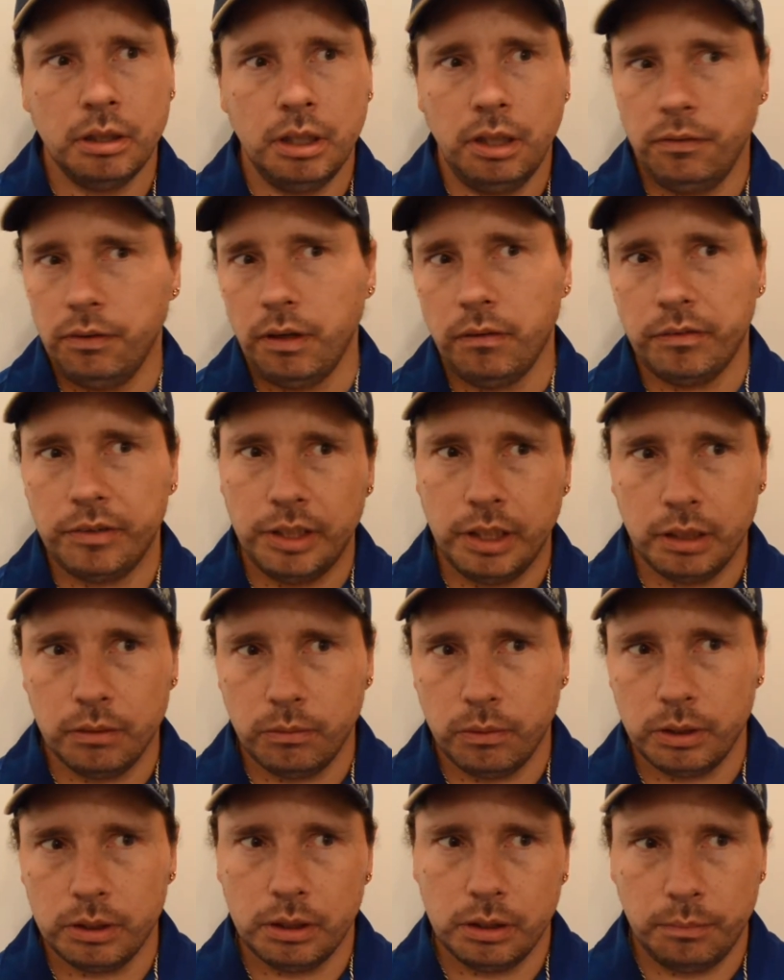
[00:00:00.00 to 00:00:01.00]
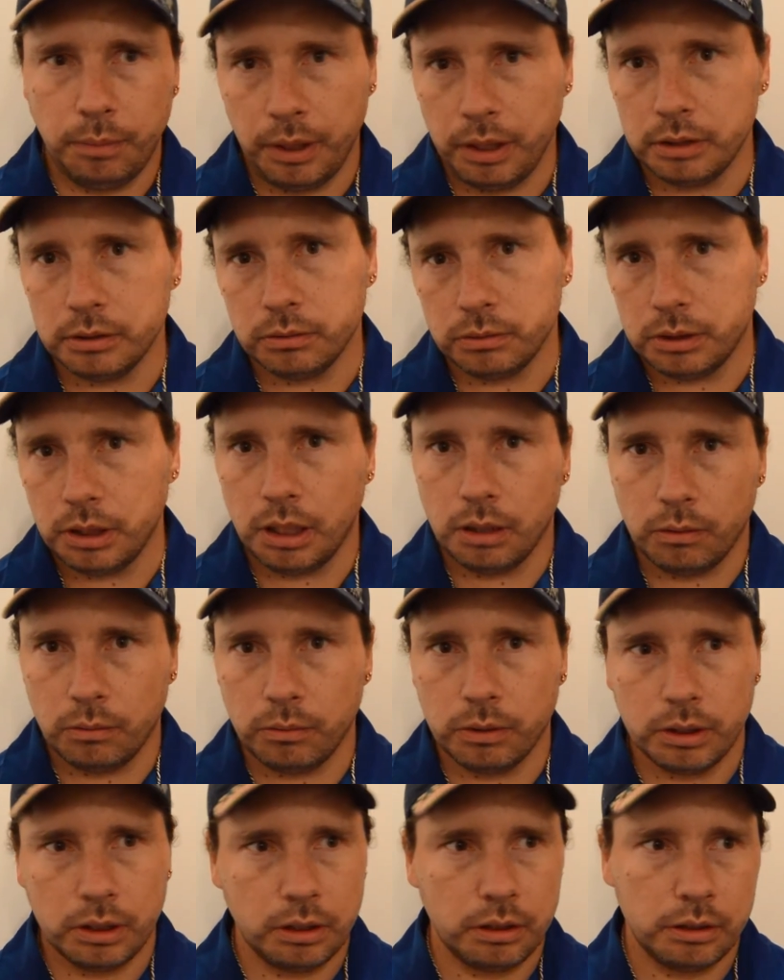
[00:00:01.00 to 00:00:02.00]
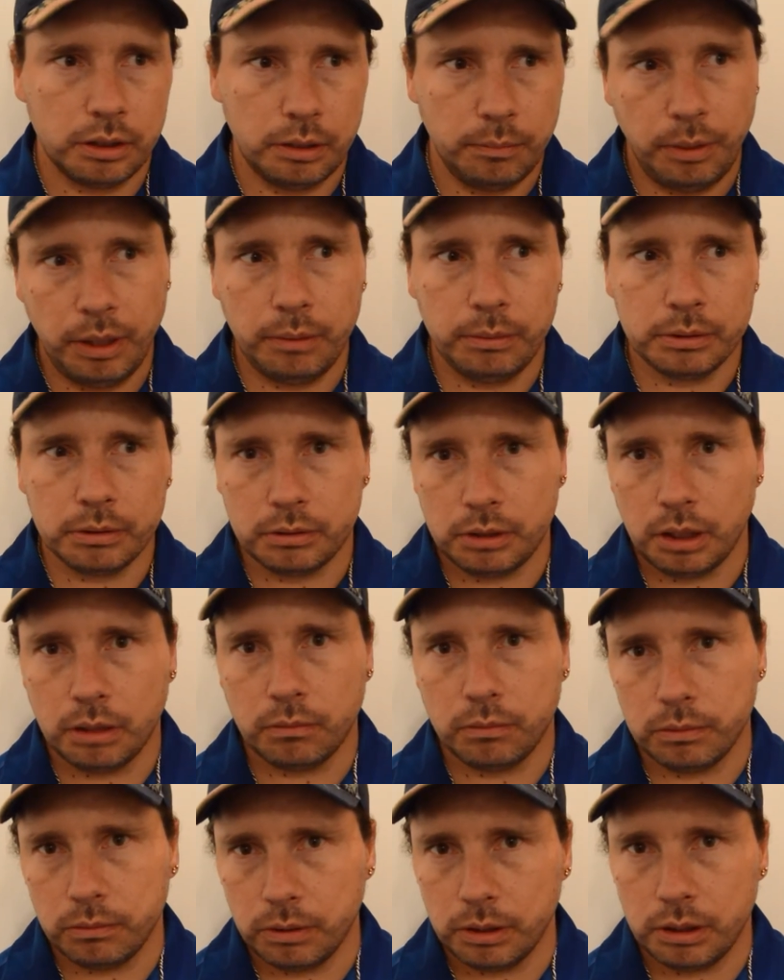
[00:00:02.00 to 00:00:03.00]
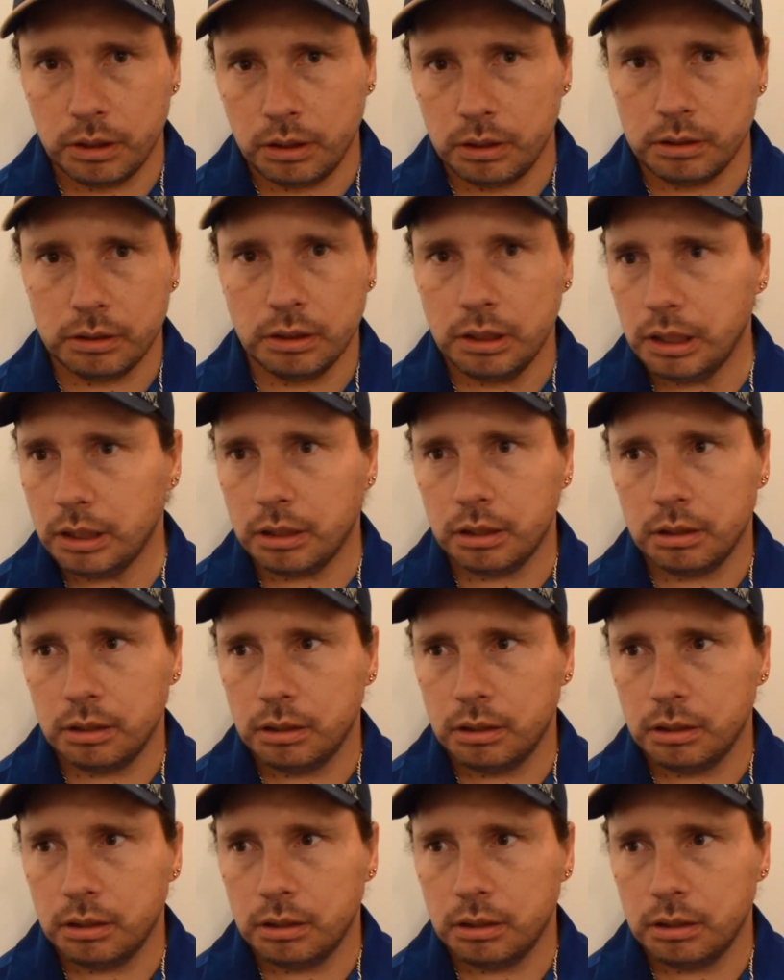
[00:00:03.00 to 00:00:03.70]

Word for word: if you have another one, the parents will talk with one another, and the babies will talk with one another, and like